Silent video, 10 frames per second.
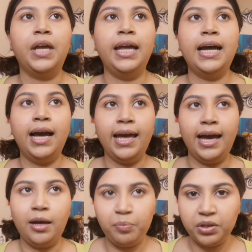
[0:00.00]
and I
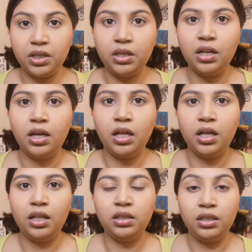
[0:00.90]
have been in
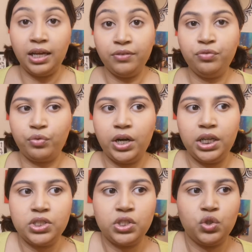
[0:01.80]

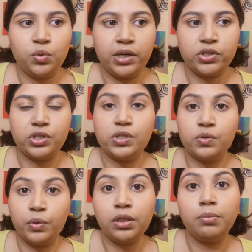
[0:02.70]
life-threatening
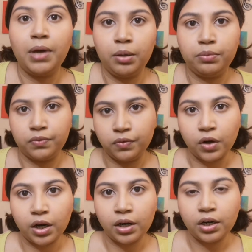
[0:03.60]
situations with men
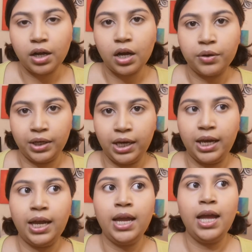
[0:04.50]
before.
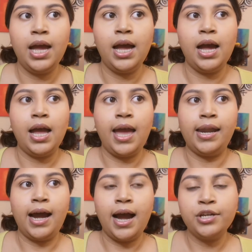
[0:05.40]
Okay?
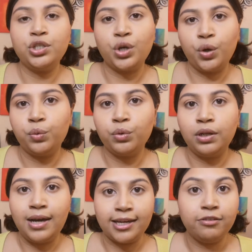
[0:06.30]
And I don't
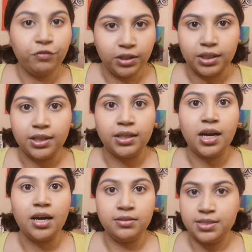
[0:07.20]
like feeling
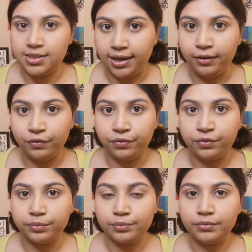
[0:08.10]
unsafe.
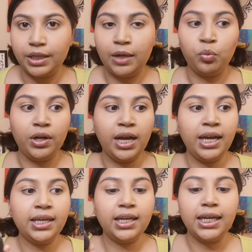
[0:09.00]
And when
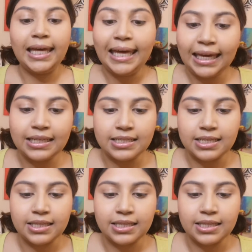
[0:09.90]
I get a hint